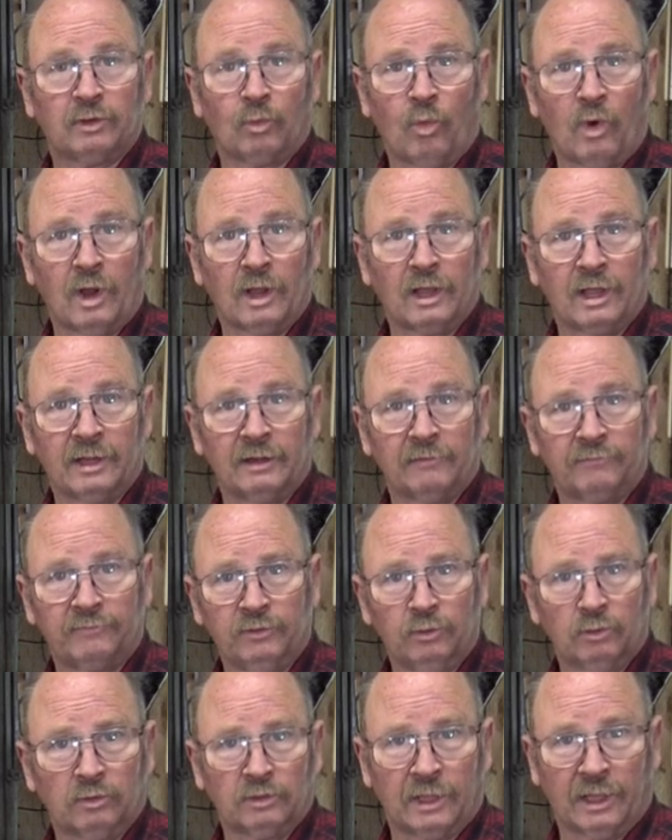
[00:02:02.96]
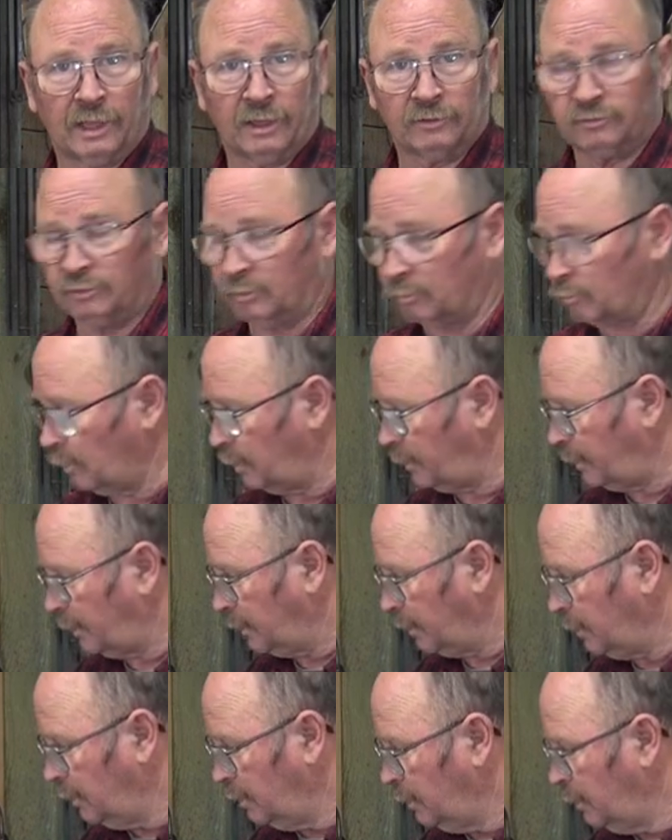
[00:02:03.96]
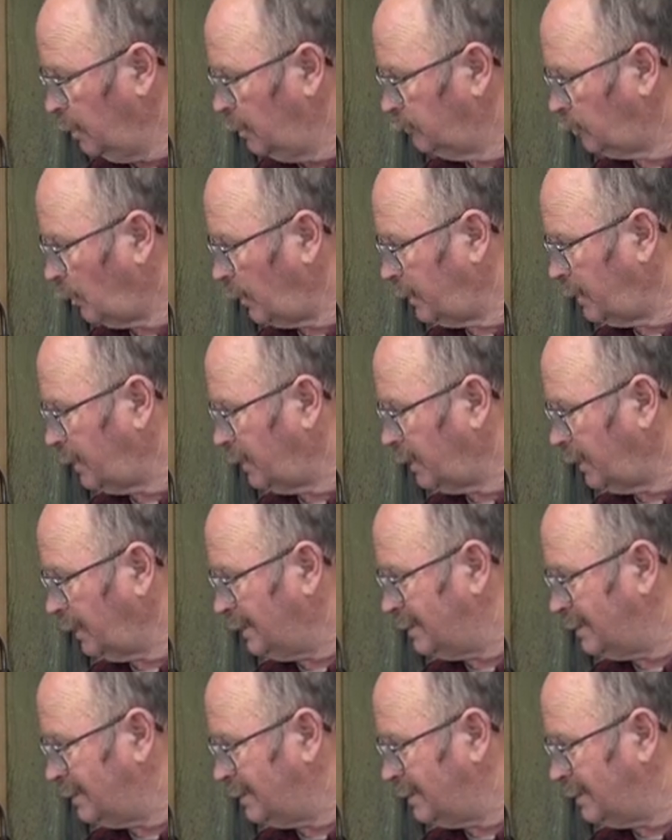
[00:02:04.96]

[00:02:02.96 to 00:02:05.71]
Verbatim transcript: to what kind of fuel gas you're running. So I need a